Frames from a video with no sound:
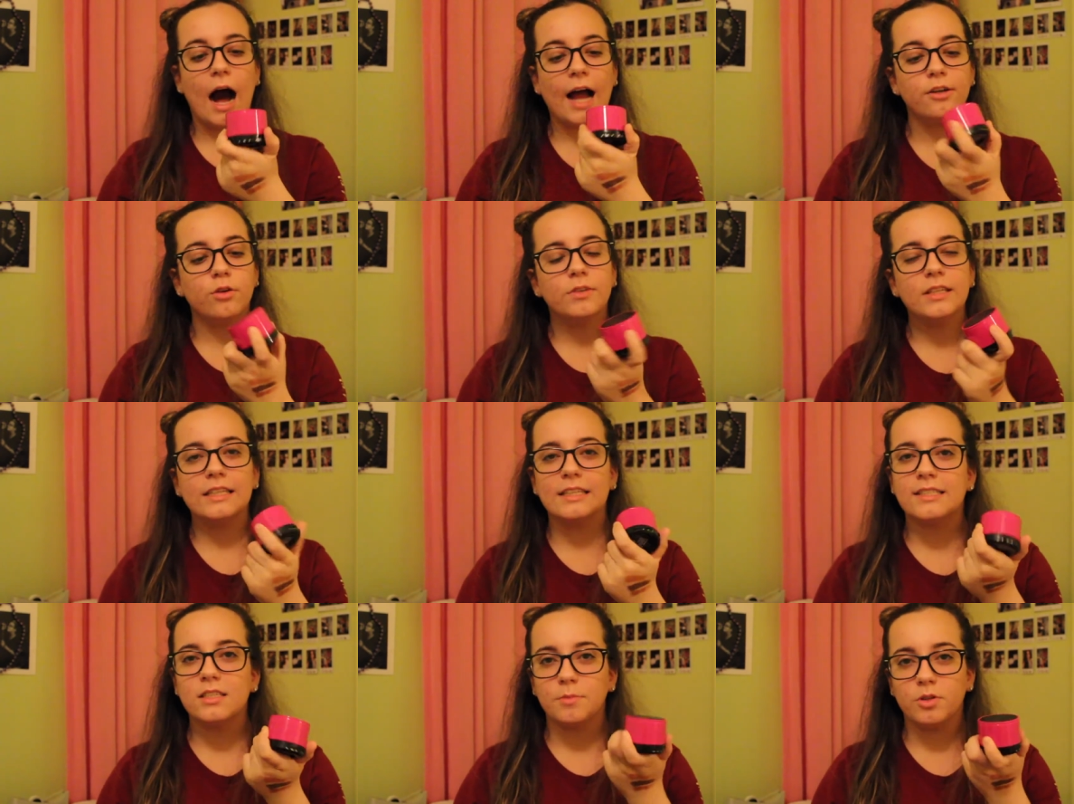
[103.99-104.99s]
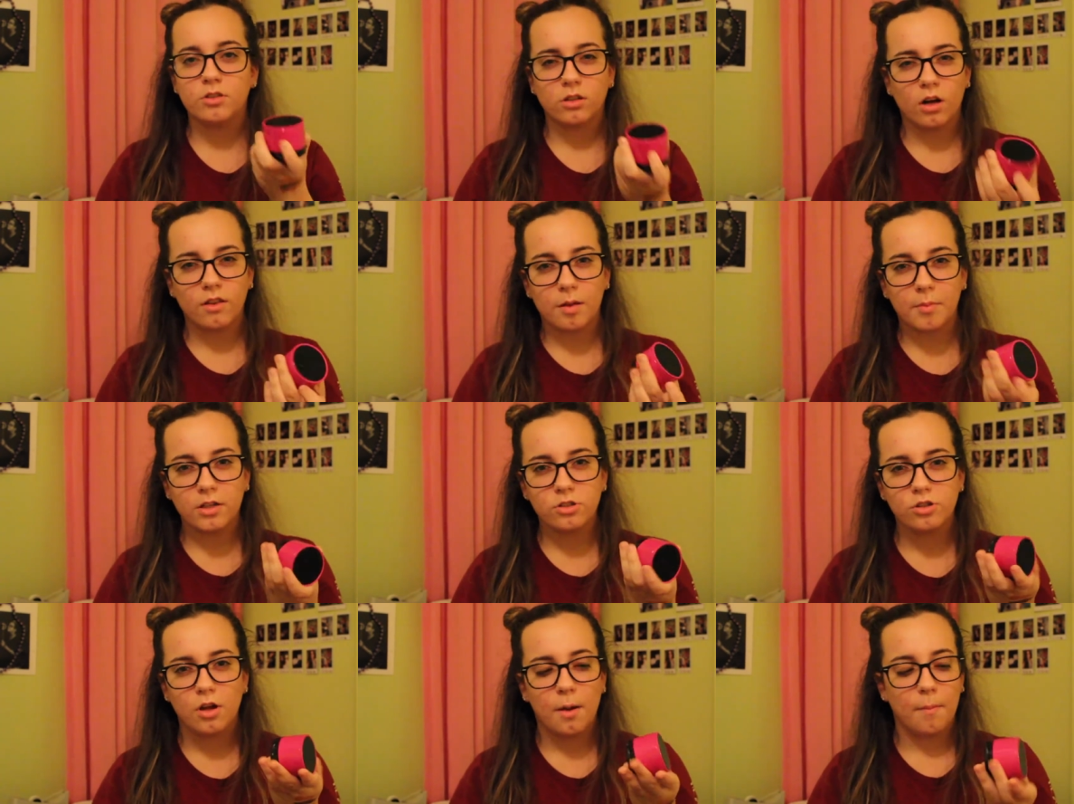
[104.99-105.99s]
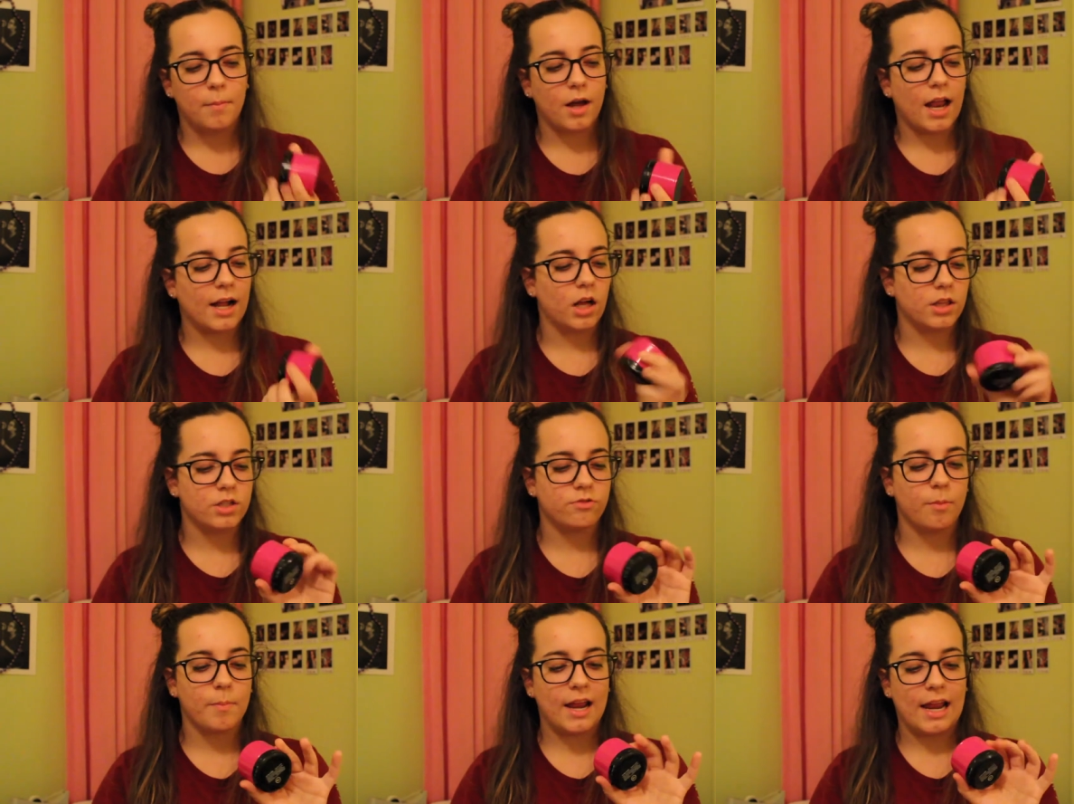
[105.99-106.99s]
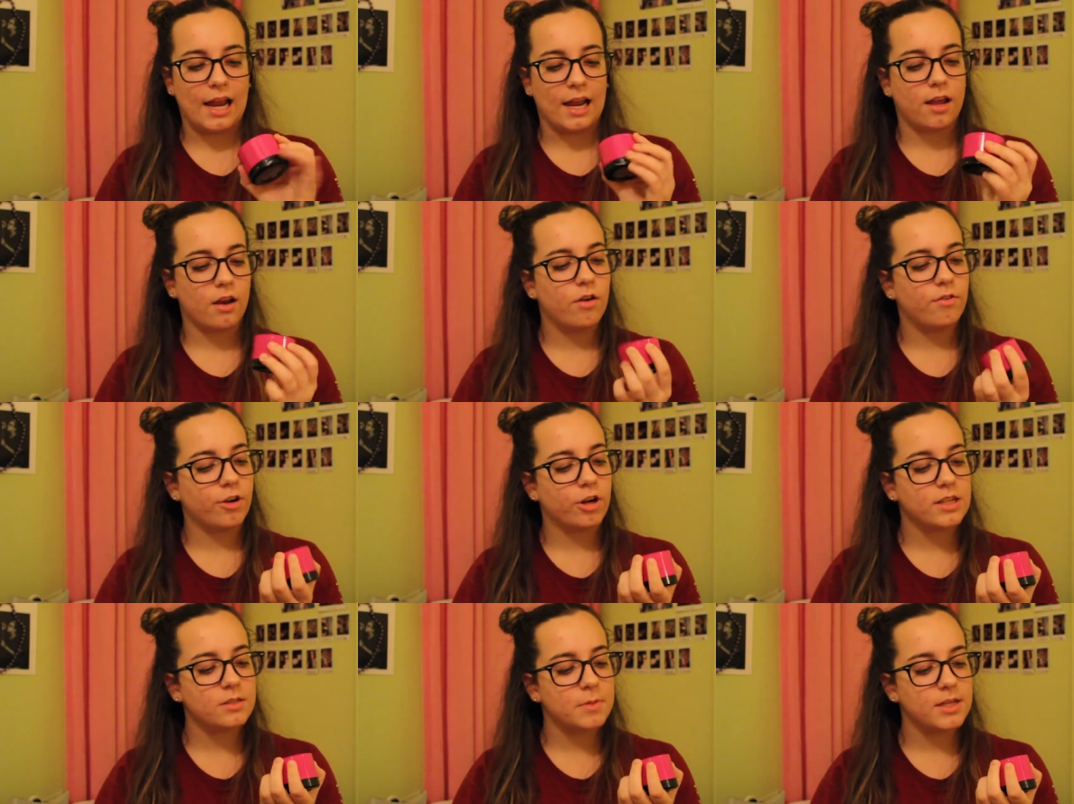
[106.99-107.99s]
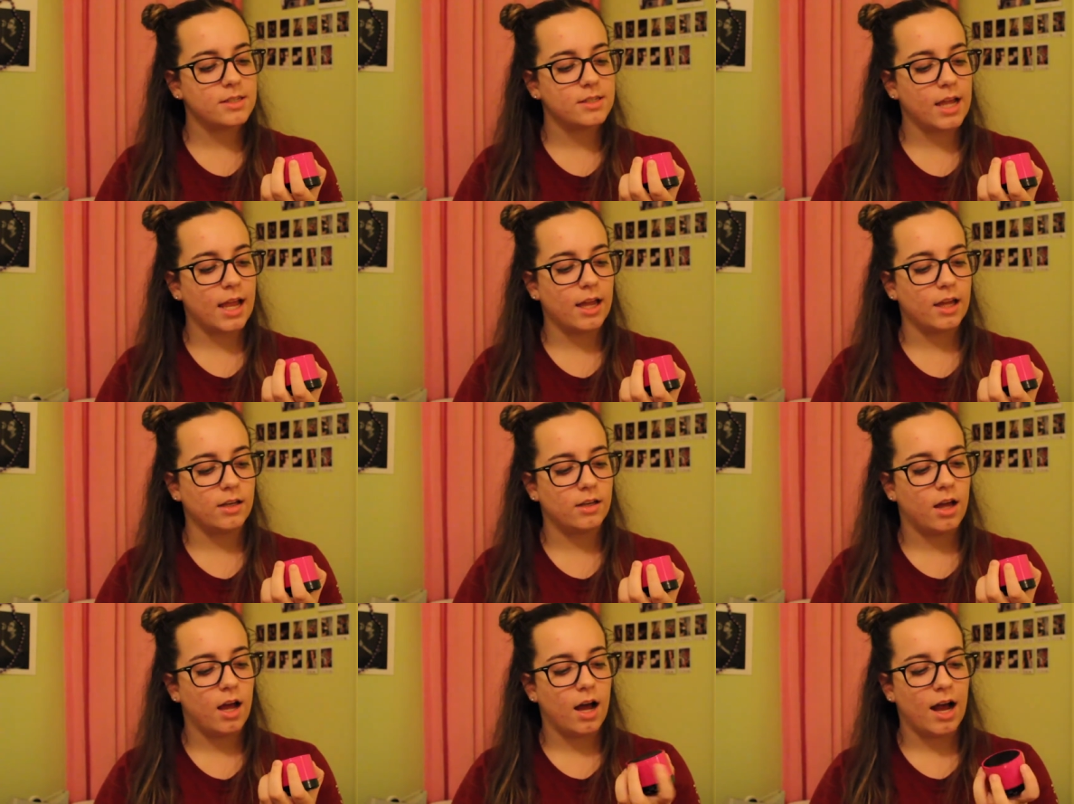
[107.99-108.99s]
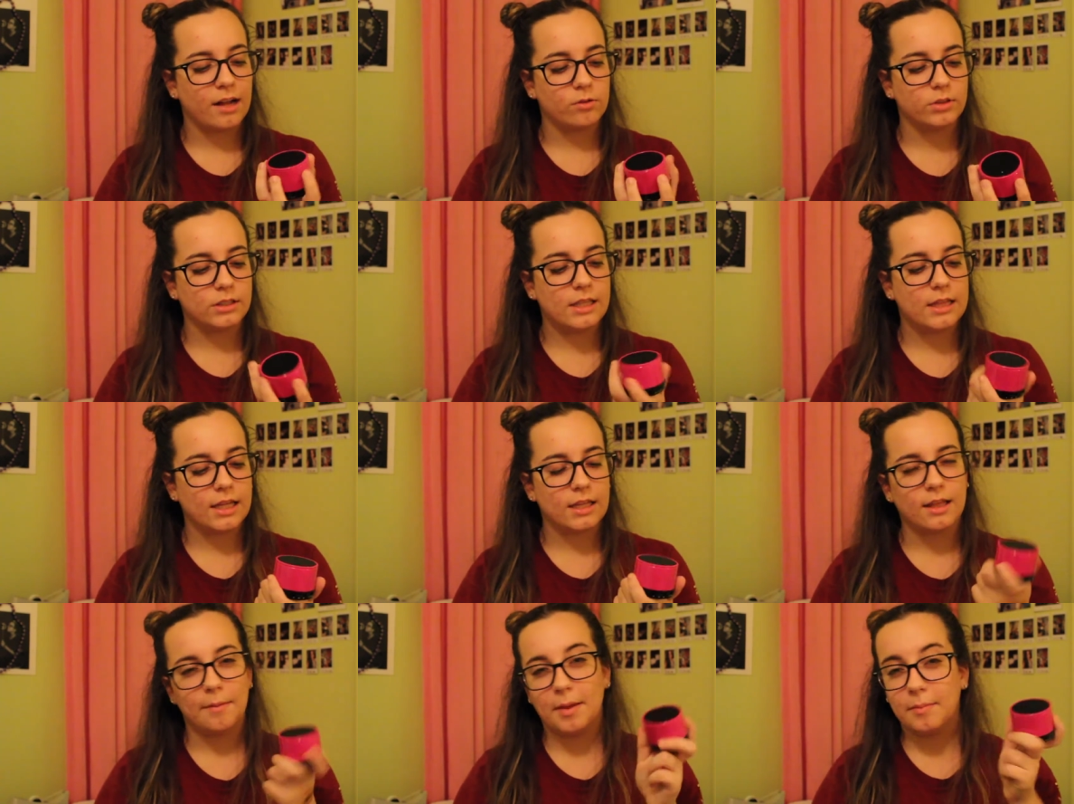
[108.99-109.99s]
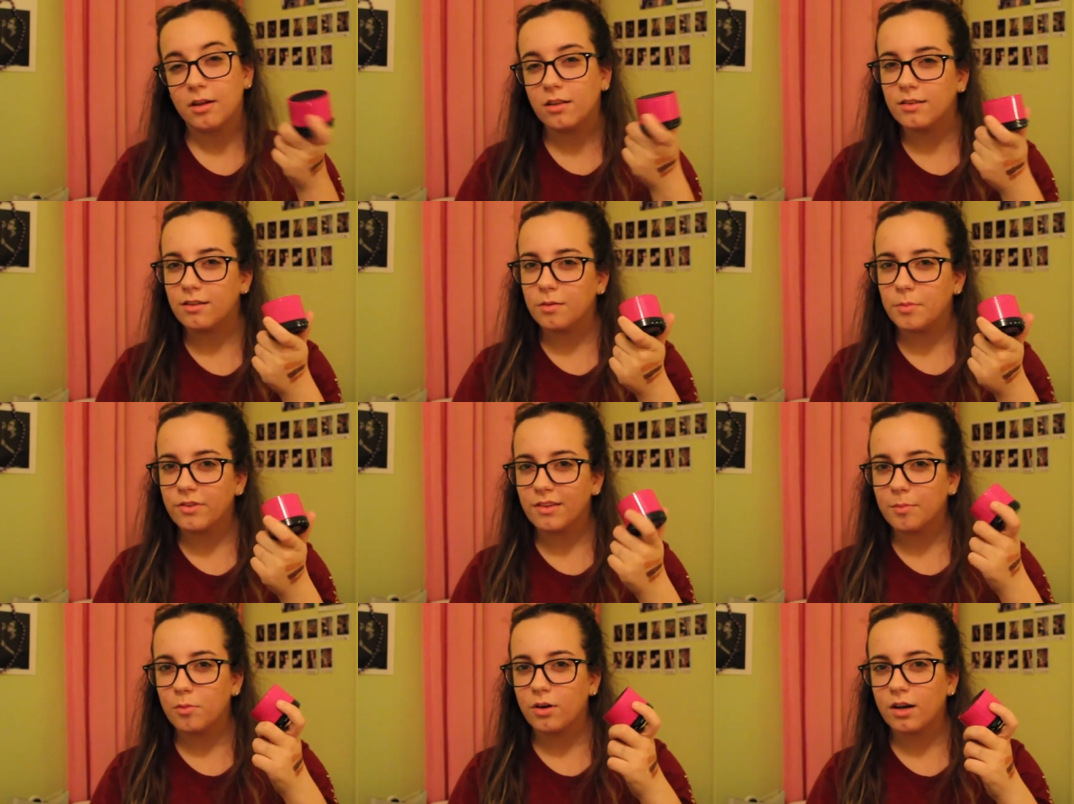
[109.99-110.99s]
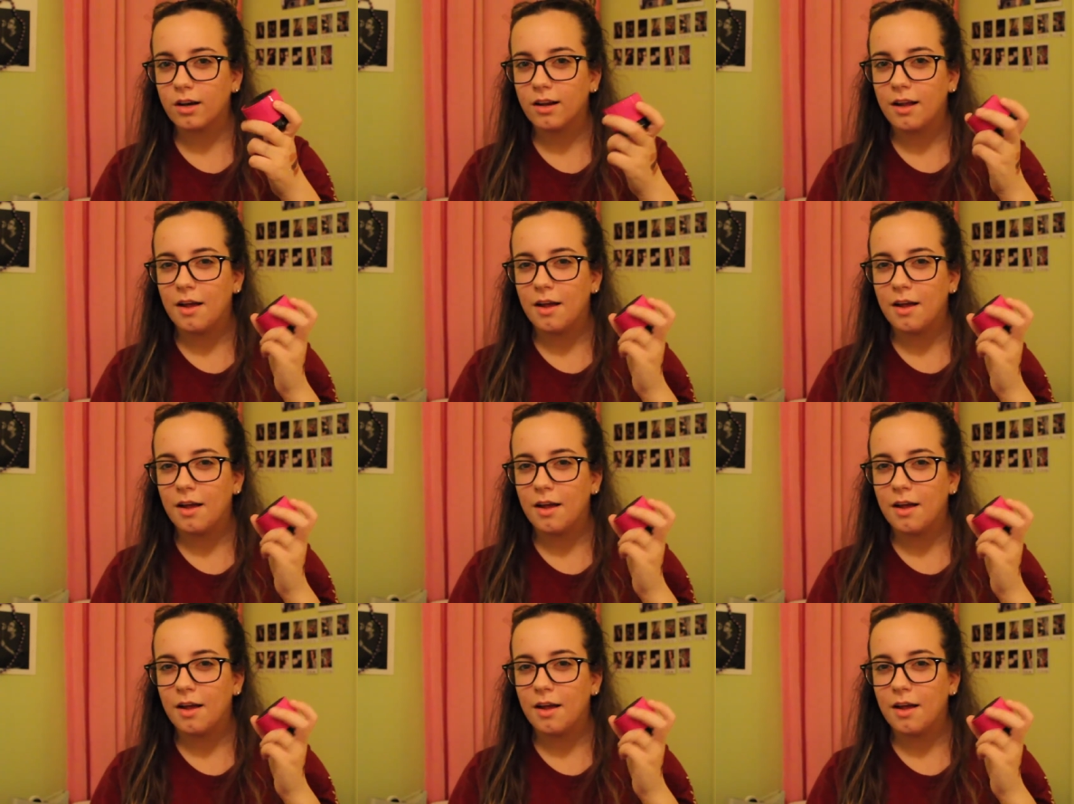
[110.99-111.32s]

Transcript: I don't really listen to music all that much, but I got this from my aunt for Christmas and I really think that maybe I'll listen to music more.